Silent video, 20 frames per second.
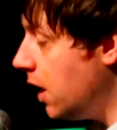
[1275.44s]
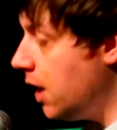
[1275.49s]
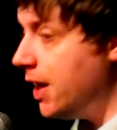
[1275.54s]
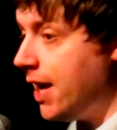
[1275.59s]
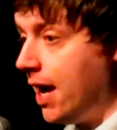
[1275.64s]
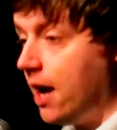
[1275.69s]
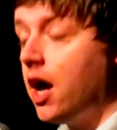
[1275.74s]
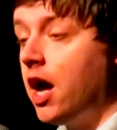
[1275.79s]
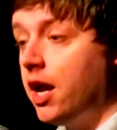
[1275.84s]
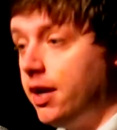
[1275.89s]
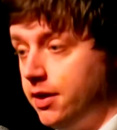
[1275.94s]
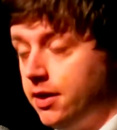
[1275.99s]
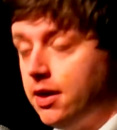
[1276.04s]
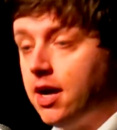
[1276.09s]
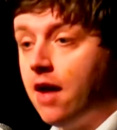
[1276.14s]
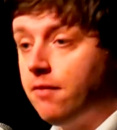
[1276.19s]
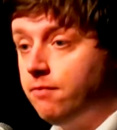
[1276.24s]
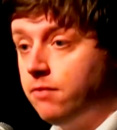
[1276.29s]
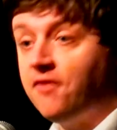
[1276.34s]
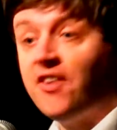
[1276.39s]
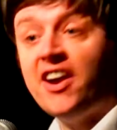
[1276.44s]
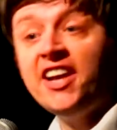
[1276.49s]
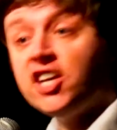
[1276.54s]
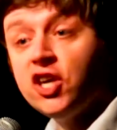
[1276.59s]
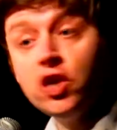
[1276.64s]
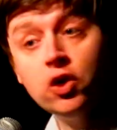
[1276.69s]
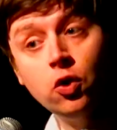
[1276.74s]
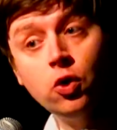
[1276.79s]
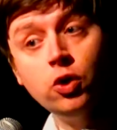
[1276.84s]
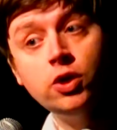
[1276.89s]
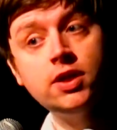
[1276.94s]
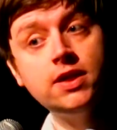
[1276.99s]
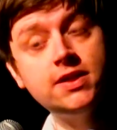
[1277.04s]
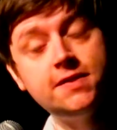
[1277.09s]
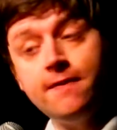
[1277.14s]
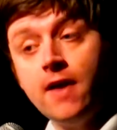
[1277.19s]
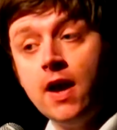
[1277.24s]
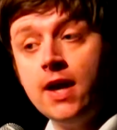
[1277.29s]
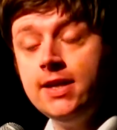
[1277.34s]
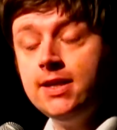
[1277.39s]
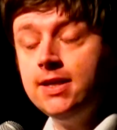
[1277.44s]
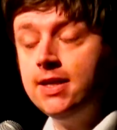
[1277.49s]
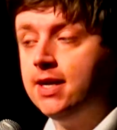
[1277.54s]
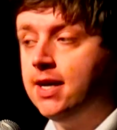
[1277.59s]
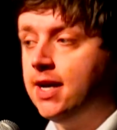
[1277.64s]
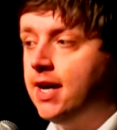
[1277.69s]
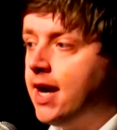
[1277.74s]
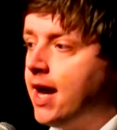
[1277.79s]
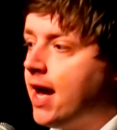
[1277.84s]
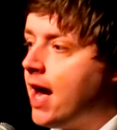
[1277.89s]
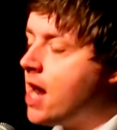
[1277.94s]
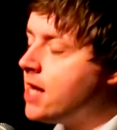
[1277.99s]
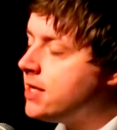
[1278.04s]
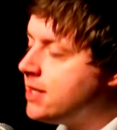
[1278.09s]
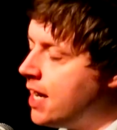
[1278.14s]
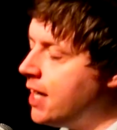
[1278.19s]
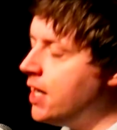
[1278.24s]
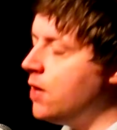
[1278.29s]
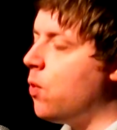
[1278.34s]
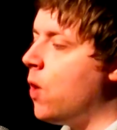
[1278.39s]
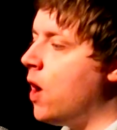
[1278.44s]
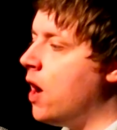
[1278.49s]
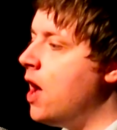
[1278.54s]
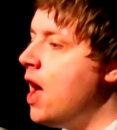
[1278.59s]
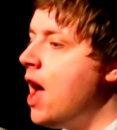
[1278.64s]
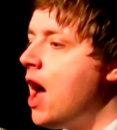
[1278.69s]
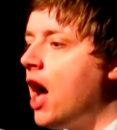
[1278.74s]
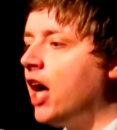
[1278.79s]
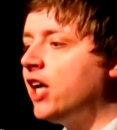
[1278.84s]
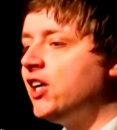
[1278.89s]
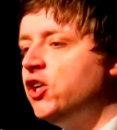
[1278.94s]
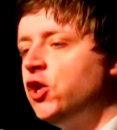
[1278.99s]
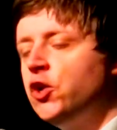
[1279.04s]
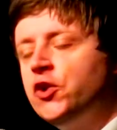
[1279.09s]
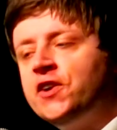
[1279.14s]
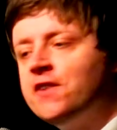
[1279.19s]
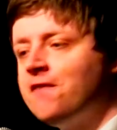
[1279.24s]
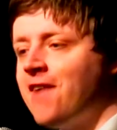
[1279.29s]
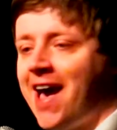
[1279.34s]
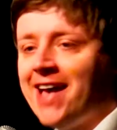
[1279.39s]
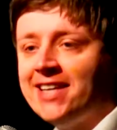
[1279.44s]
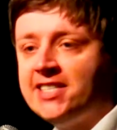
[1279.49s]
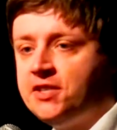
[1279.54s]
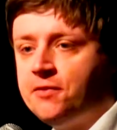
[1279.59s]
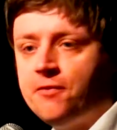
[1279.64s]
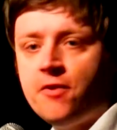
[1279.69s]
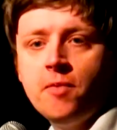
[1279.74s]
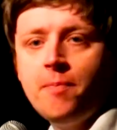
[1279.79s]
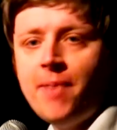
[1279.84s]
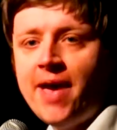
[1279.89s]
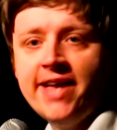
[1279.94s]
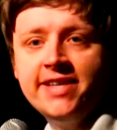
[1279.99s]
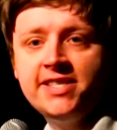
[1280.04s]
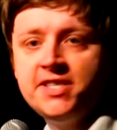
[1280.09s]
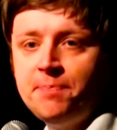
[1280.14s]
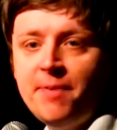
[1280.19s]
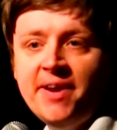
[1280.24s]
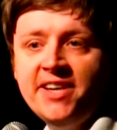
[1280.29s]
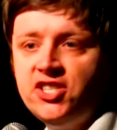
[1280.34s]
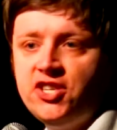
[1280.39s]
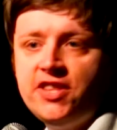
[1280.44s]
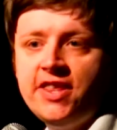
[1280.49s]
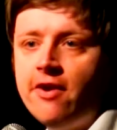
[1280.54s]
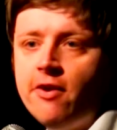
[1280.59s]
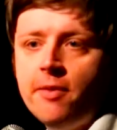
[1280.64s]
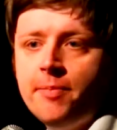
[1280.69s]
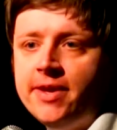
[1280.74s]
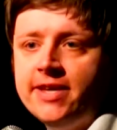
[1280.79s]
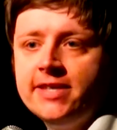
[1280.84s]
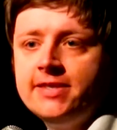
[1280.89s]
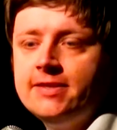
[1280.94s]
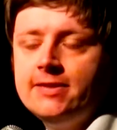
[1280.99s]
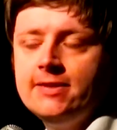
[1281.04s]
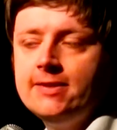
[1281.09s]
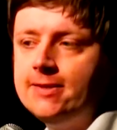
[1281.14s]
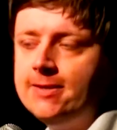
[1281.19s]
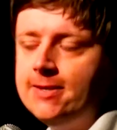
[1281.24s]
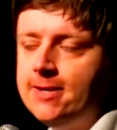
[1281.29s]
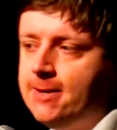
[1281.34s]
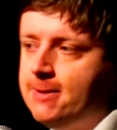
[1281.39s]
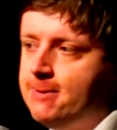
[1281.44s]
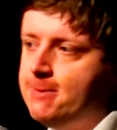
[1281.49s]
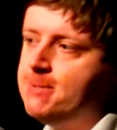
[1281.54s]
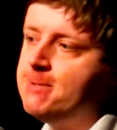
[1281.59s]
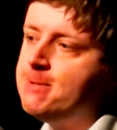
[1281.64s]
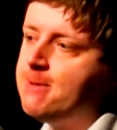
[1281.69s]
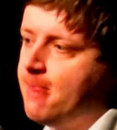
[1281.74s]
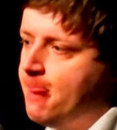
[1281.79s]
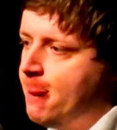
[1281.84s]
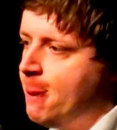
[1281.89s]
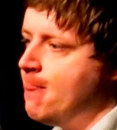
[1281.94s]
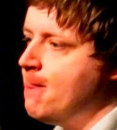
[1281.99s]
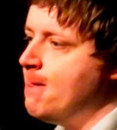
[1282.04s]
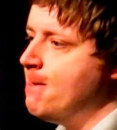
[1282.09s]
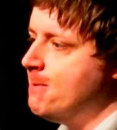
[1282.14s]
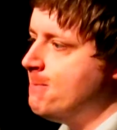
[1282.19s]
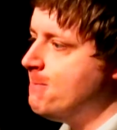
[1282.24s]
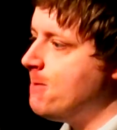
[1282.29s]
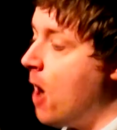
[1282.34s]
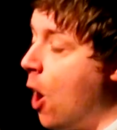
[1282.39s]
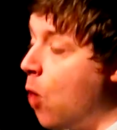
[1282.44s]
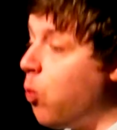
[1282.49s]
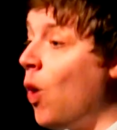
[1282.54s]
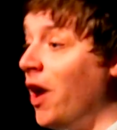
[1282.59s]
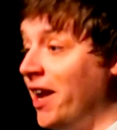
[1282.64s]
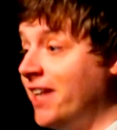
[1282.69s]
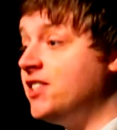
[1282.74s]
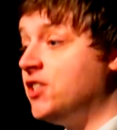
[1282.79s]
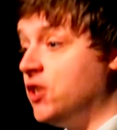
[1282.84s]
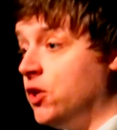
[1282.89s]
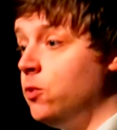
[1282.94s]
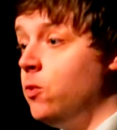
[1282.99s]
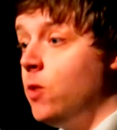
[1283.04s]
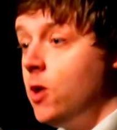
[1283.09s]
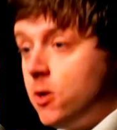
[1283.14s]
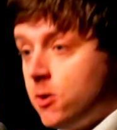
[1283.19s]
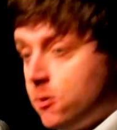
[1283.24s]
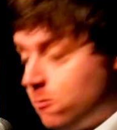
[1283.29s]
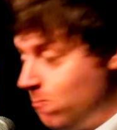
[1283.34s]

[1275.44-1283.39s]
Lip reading: Yeah, and I've had it cured, it's fine. And I tell you what, I couldn't have asked for a better speech therapist. I wanted to.